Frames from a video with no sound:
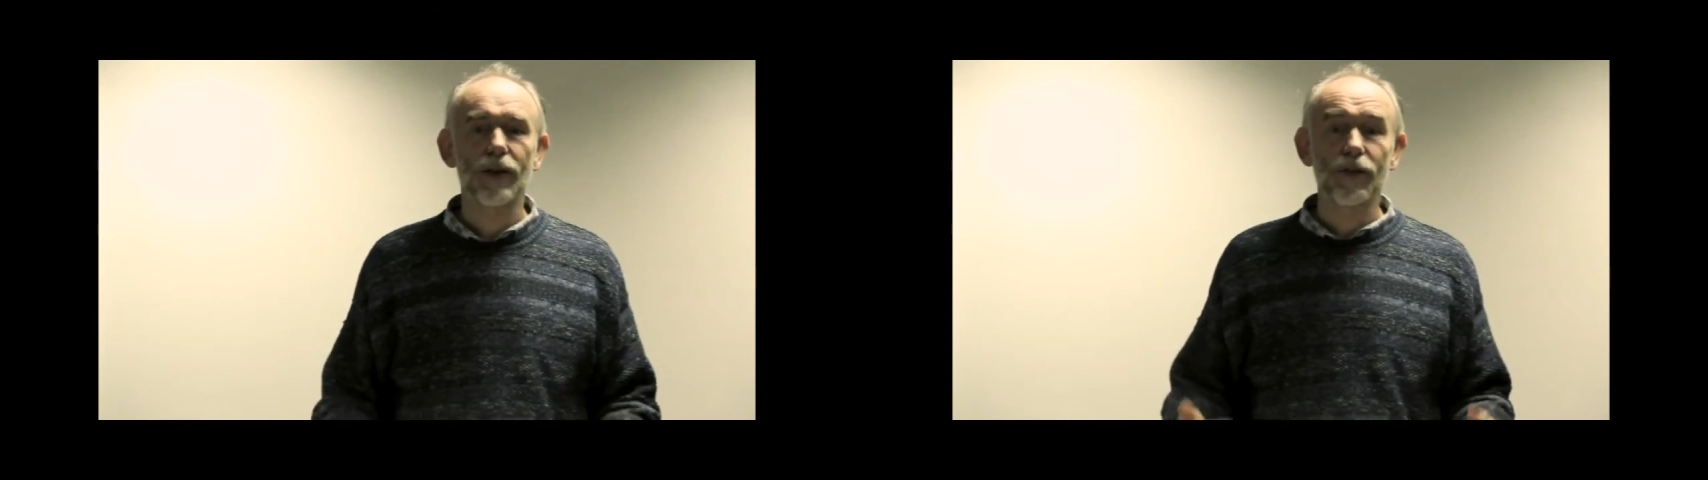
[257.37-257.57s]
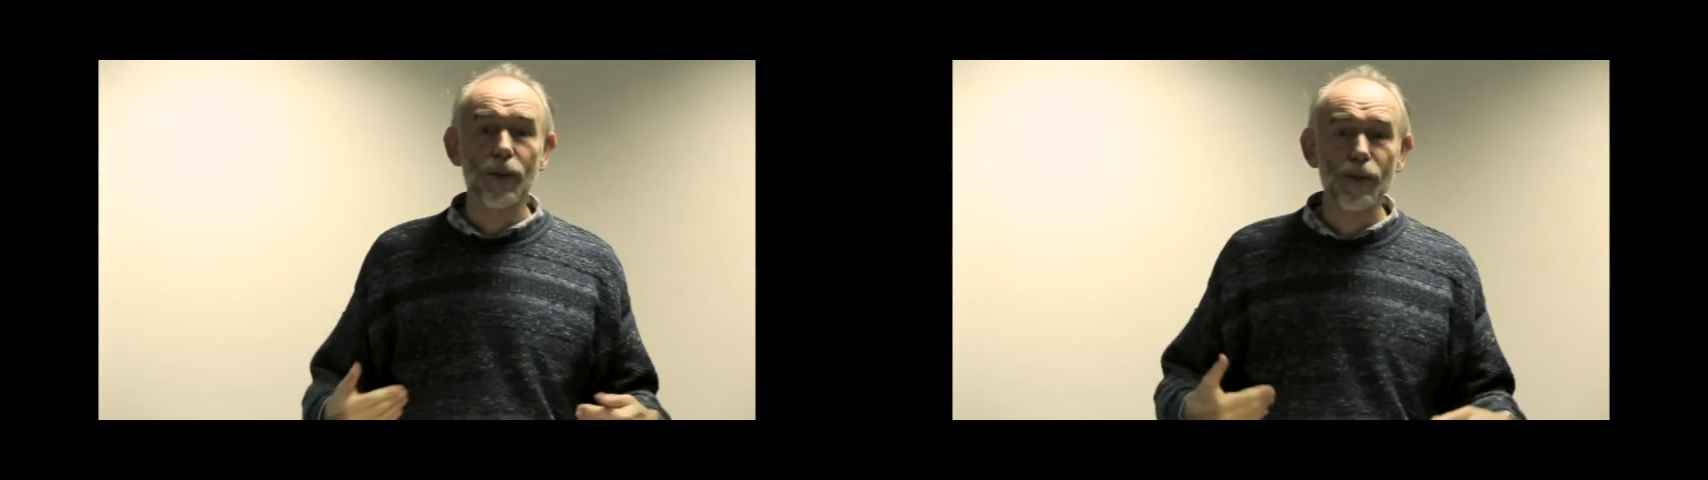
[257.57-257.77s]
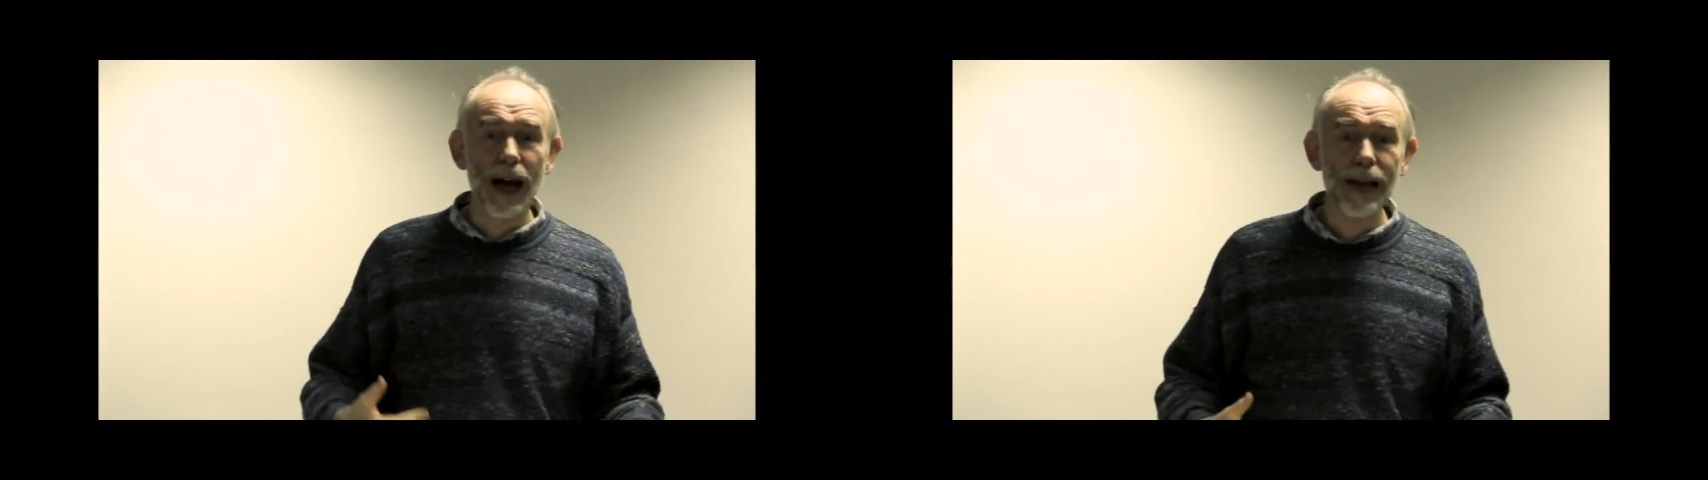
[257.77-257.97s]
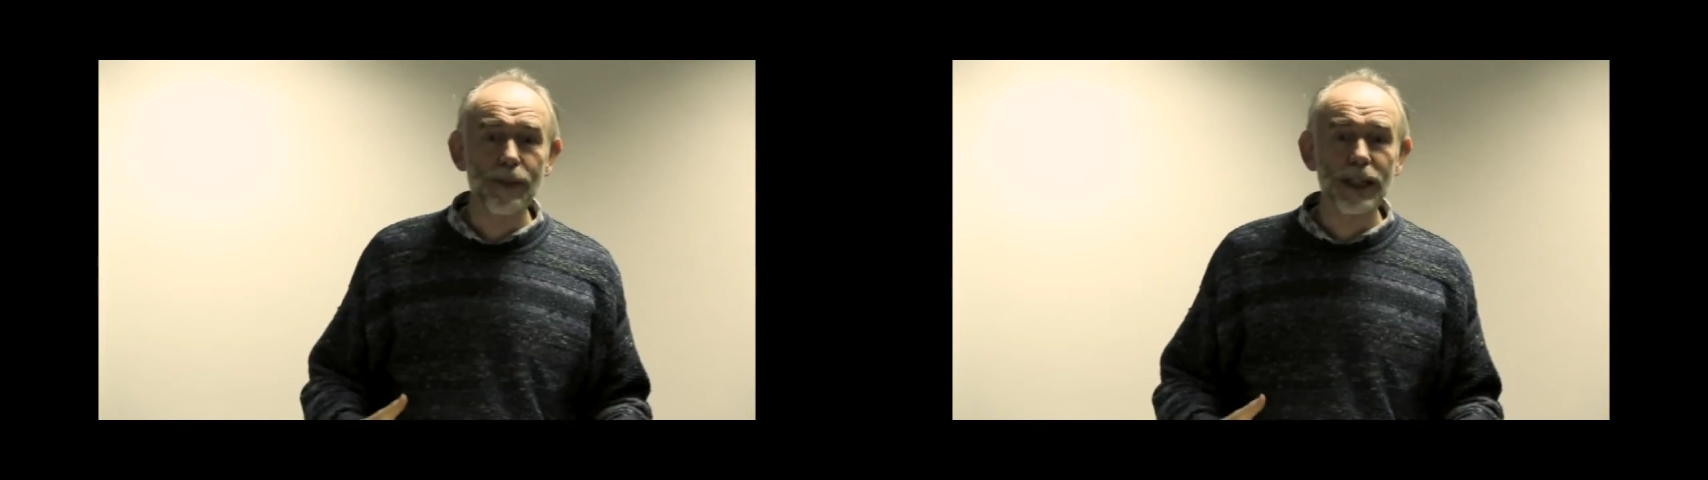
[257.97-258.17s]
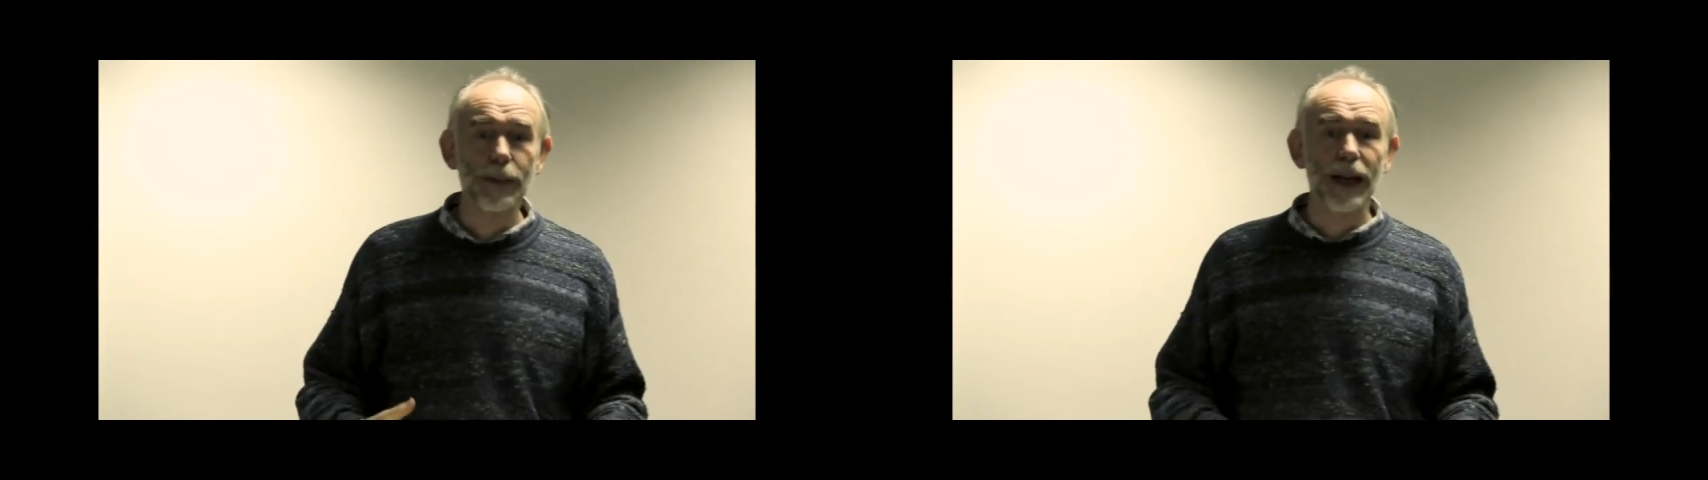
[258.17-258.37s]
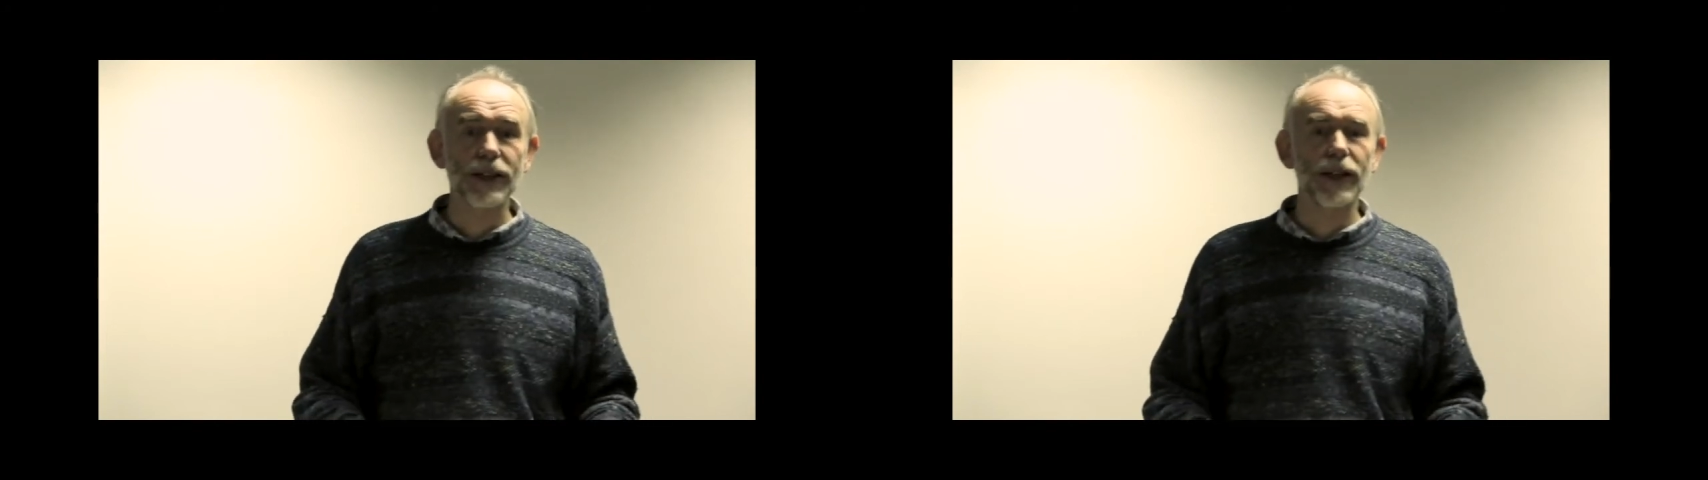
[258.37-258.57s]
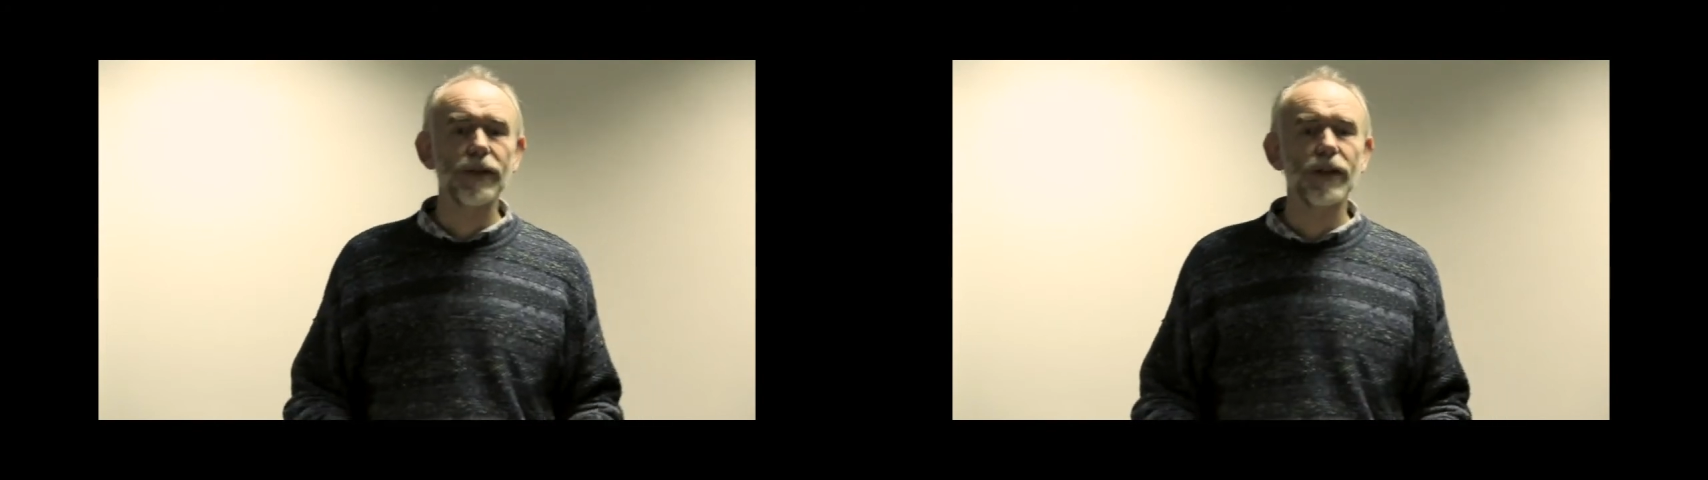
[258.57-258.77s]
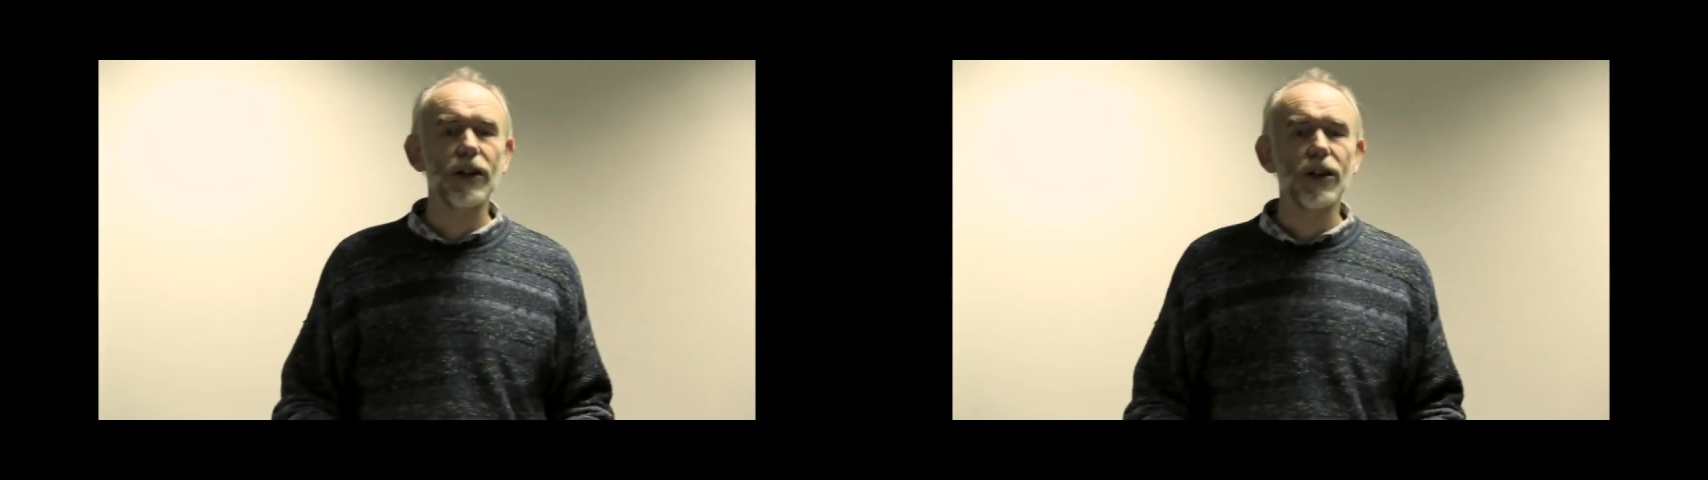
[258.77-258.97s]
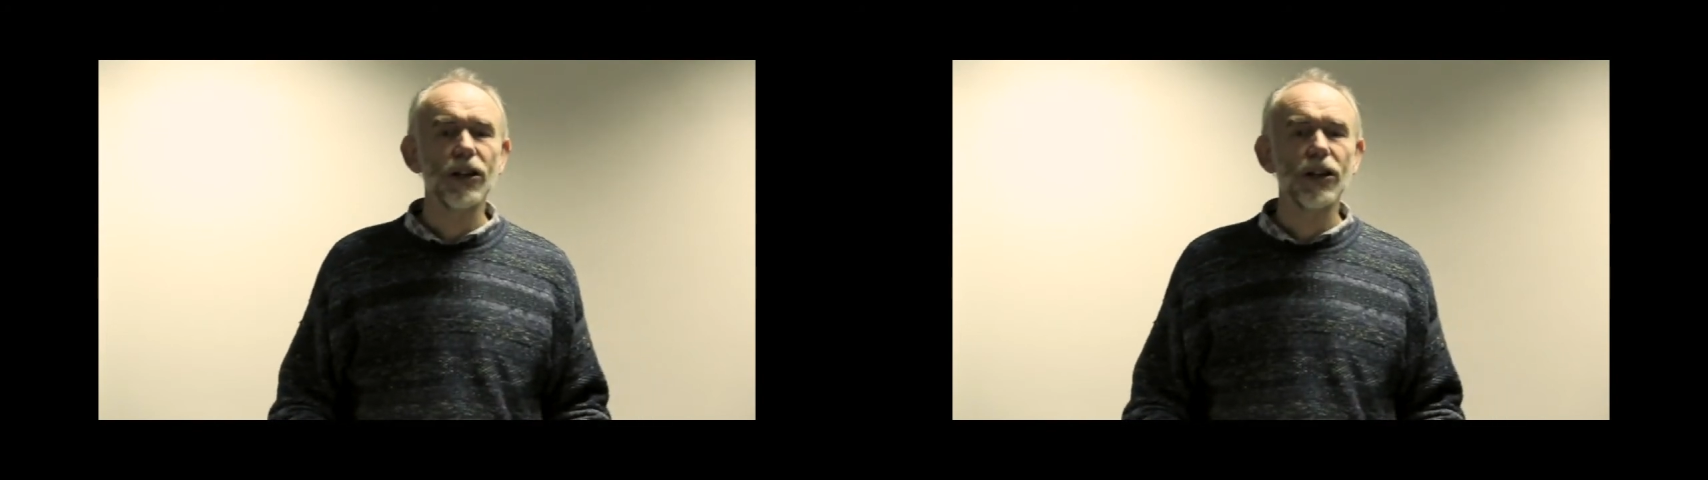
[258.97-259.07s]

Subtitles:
From my perspective,